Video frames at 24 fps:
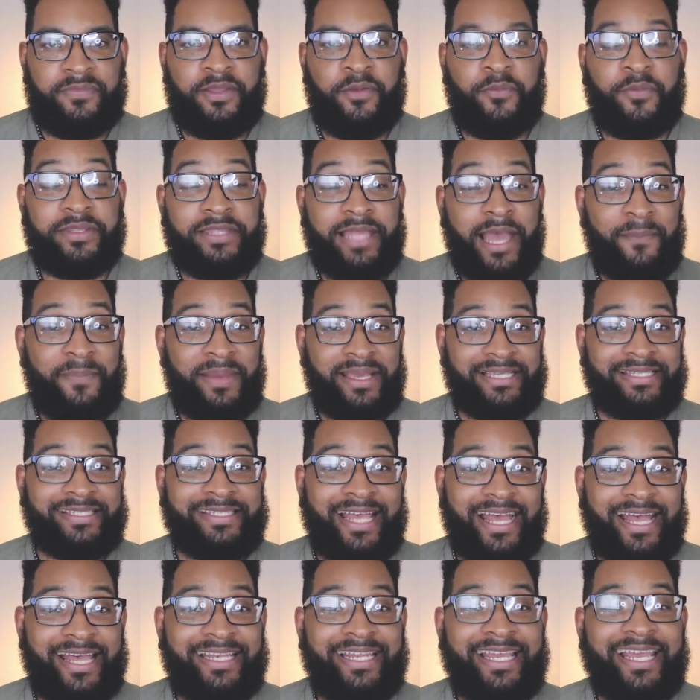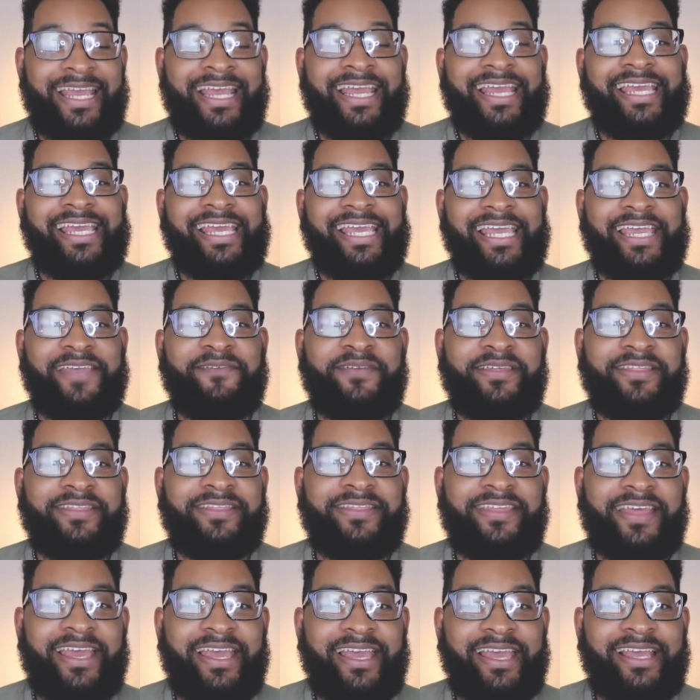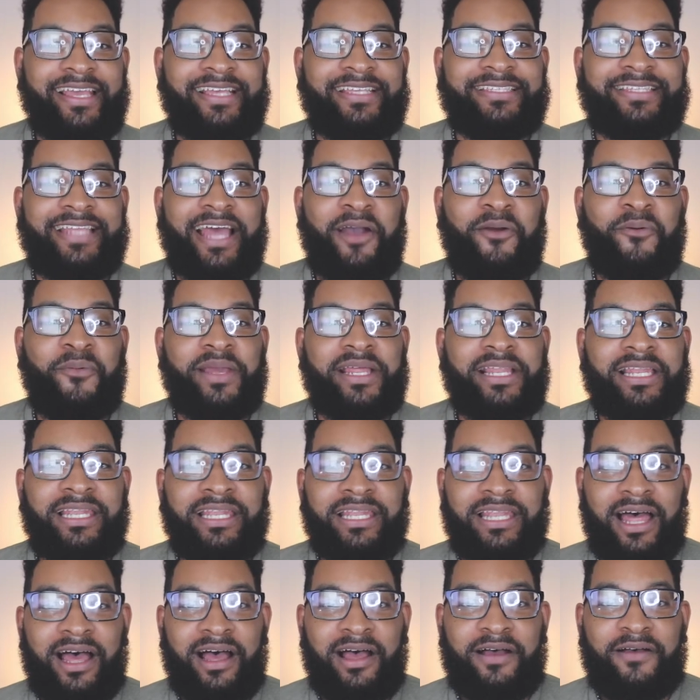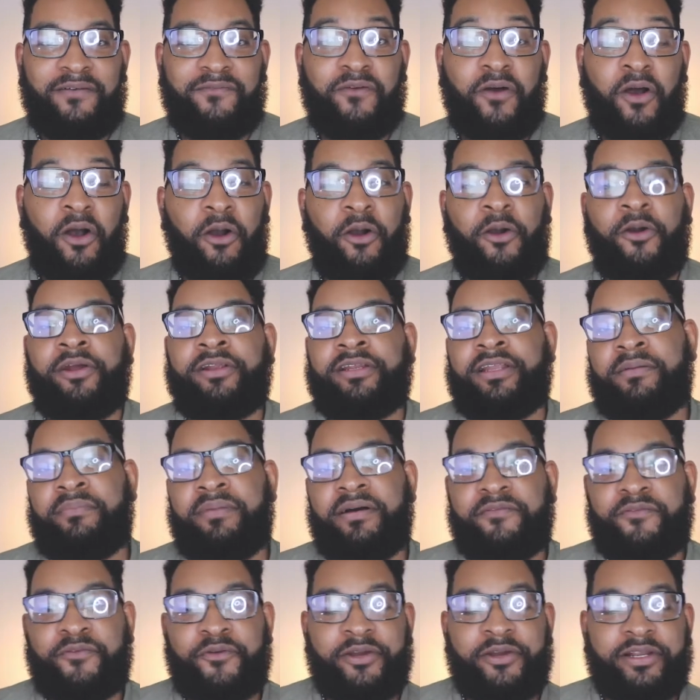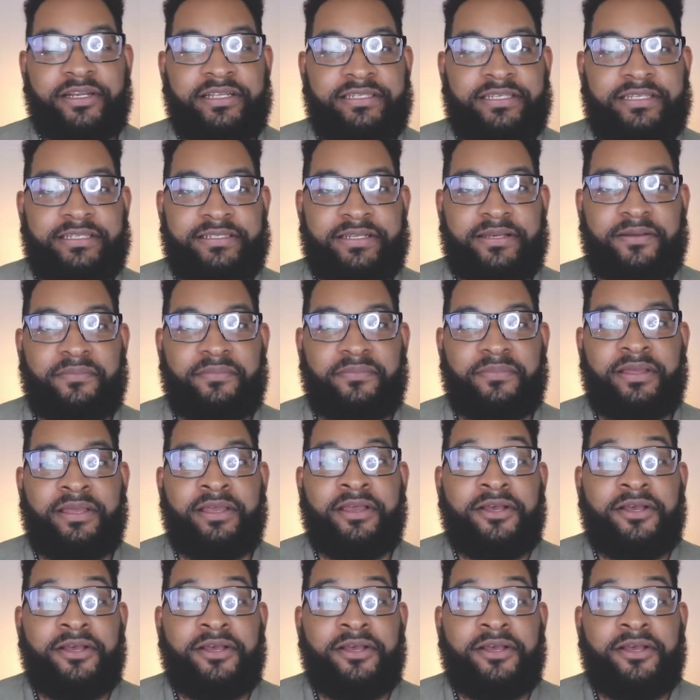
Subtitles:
With that being said, even things that we love aren't above criticism.